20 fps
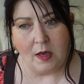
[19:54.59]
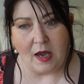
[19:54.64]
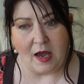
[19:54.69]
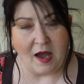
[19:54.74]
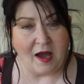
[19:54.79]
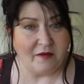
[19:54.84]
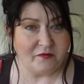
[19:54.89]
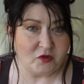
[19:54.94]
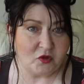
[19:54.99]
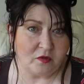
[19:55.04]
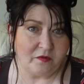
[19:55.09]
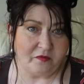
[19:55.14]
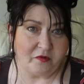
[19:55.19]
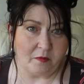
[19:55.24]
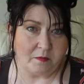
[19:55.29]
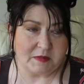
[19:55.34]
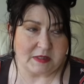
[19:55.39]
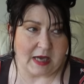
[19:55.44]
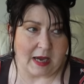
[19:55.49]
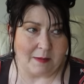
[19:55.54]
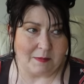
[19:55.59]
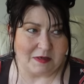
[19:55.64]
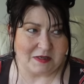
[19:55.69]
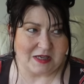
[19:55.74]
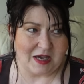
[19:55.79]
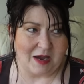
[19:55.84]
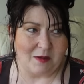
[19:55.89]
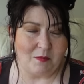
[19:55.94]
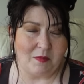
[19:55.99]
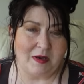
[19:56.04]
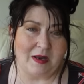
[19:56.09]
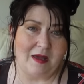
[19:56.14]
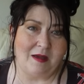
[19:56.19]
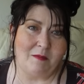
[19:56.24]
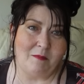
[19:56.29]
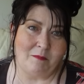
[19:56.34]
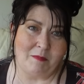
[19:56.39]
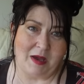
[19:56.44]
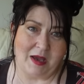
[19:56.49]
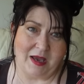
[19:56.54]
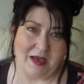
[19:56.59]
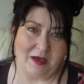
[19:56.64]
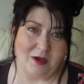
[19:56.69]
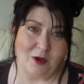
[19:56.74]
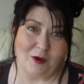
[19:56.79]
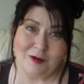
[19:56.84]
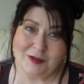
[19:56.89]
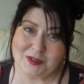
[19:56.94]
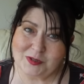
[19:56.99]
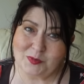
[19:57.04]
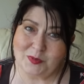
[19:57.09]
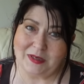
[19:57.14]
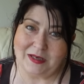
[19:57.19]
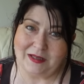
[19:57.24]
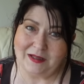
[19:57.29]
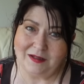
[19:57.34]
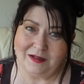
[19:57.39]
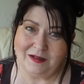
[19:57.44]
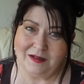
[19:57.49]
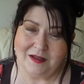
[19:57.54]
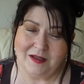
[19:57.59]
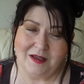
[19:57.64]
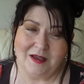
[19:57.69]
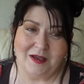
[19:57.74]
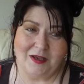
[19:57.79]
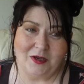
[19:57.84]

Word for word: I have done it from time to time when I, my girls were little.